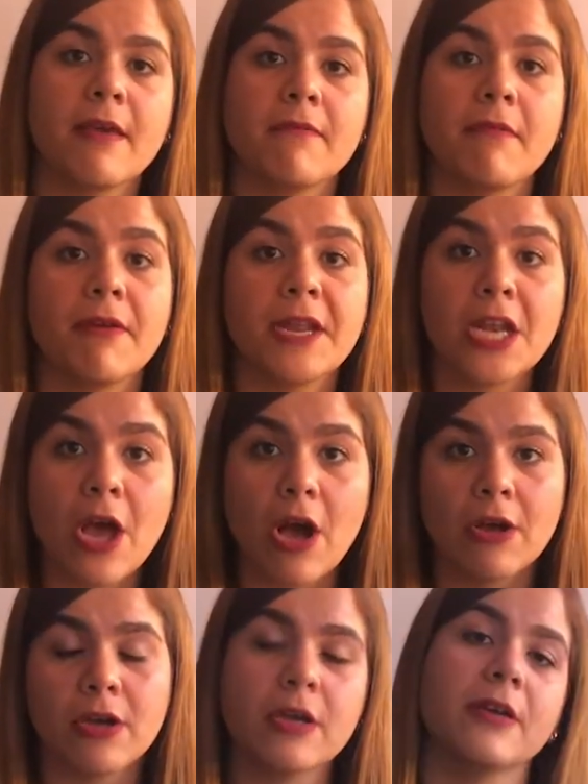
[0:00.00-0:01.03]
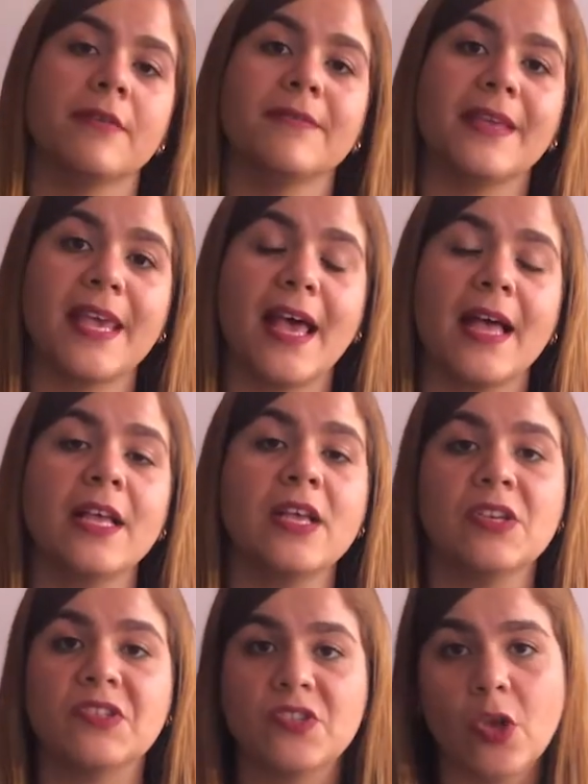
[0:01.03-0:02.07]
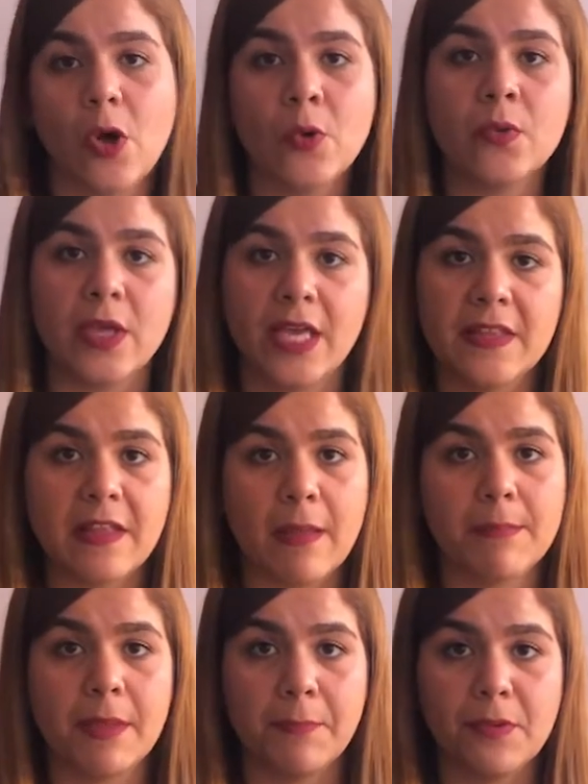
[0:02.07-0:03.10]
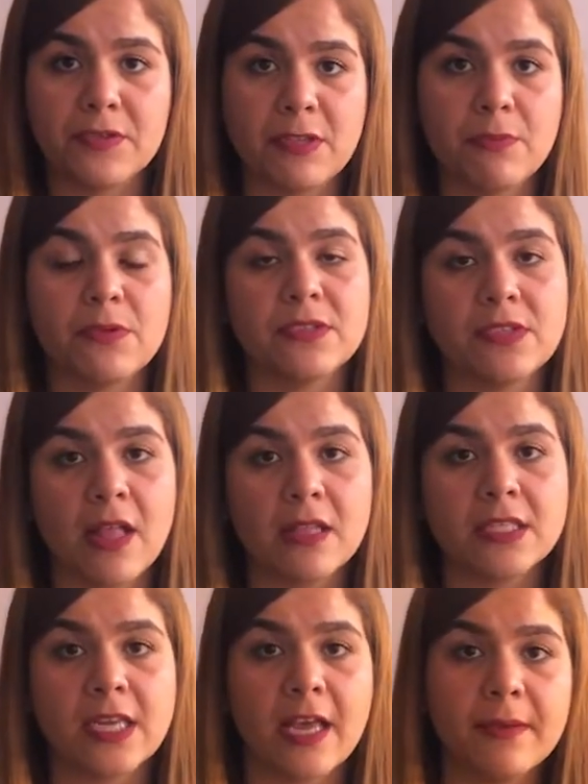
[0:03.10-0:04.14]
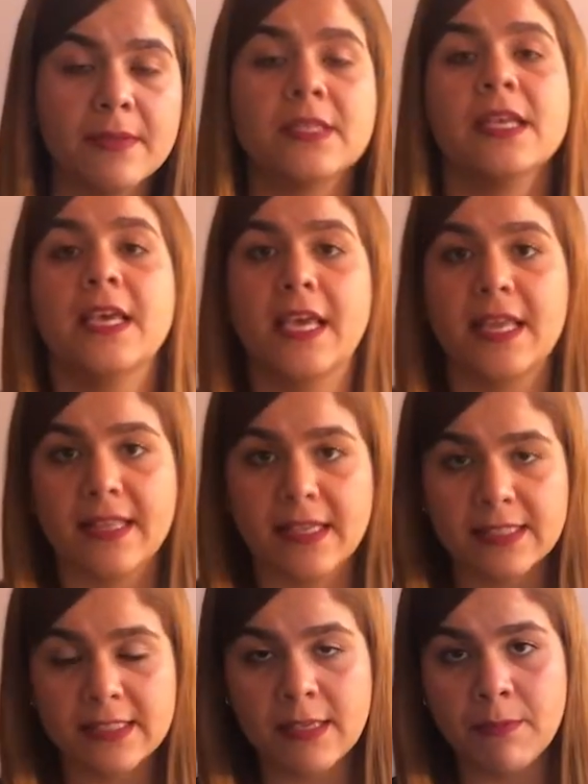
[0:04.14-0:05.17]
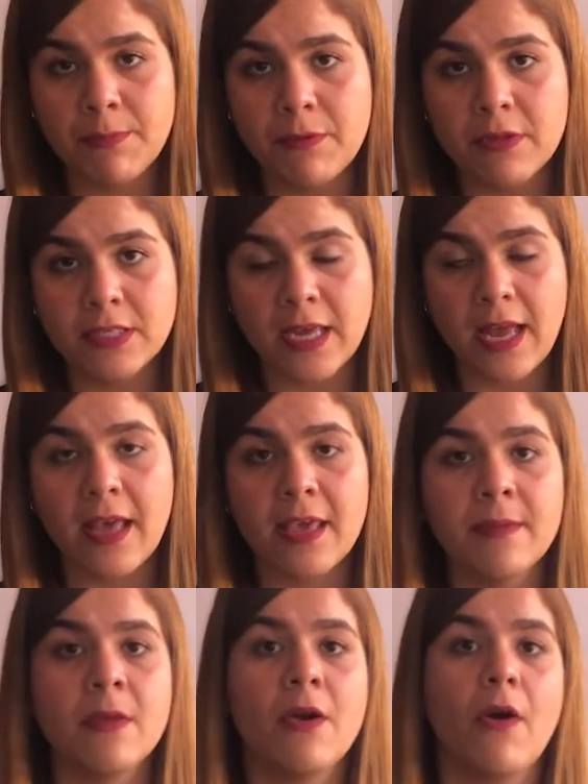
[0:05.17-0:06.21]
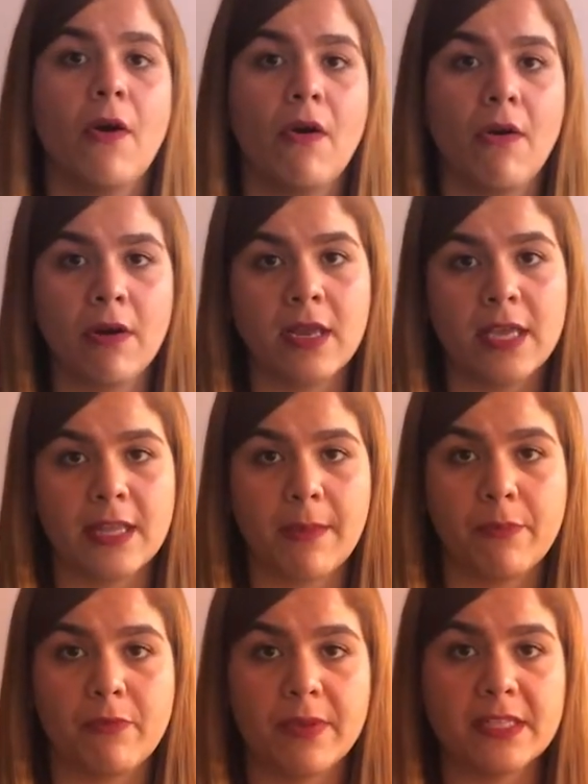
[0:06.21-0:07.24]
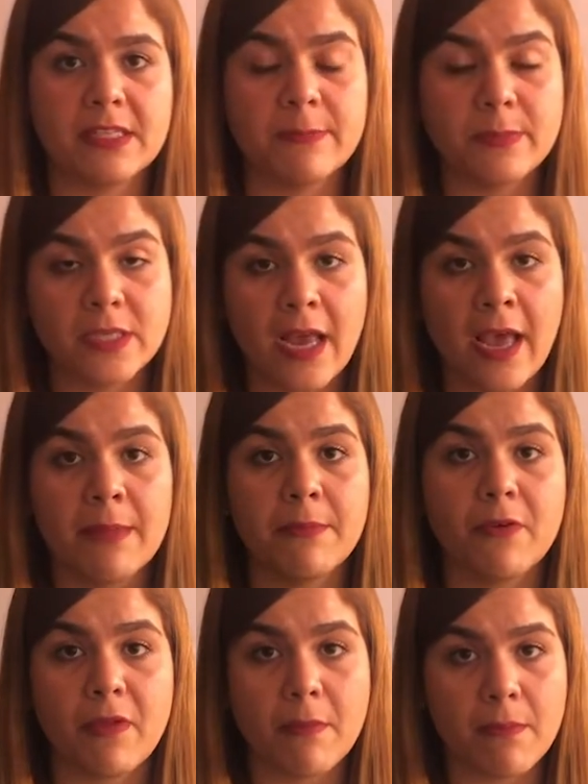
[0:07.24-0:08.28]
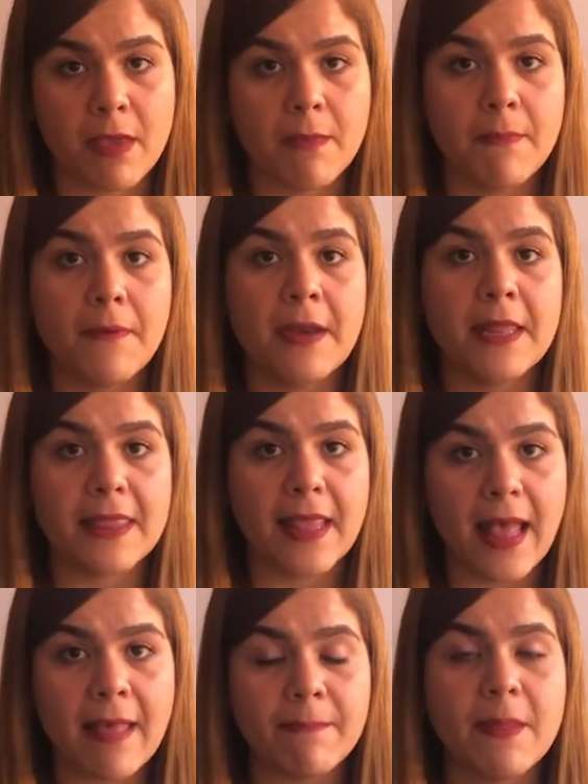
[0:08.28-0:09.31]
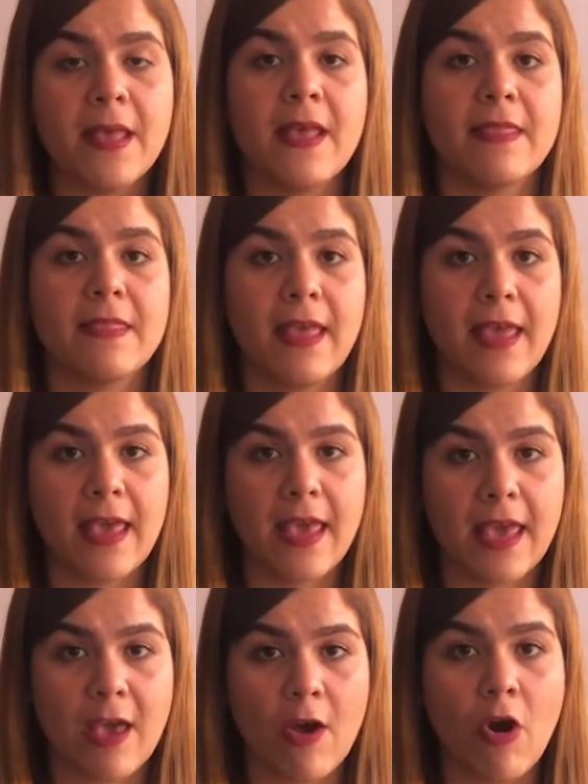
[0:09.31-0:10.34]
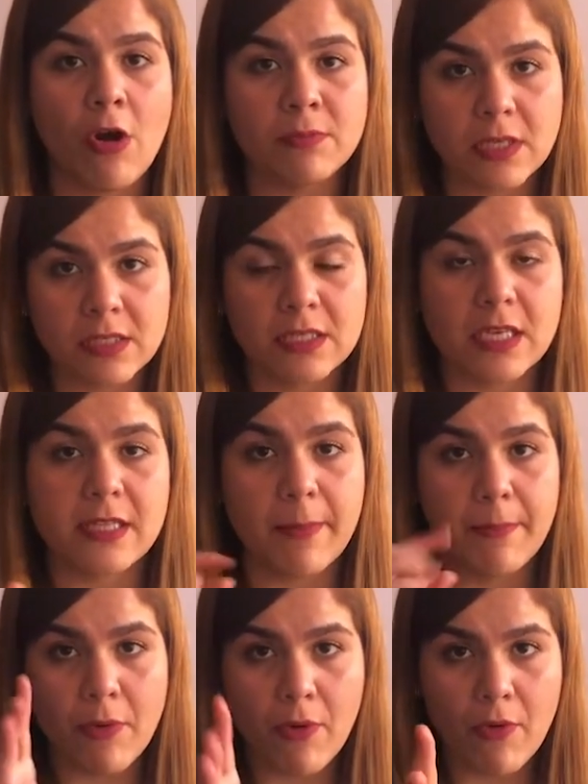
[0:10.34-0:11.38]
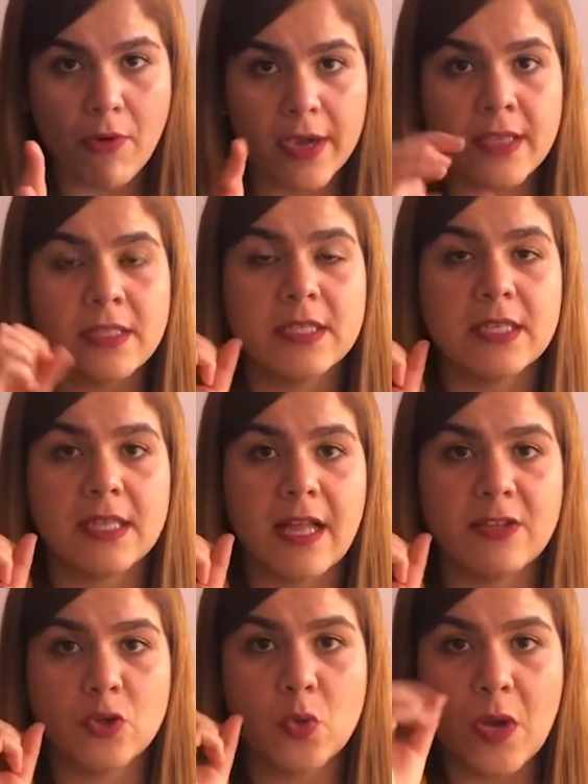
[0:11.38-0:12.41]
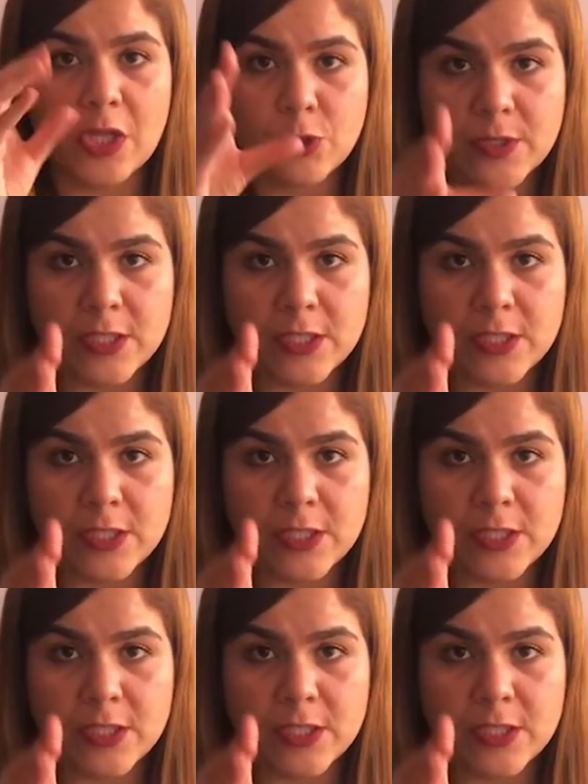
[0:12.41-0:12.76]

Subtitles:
very long. Yeah, so it can be possible sometimes in the simple time or in the progressive time, but remember that the objective, the point that you want to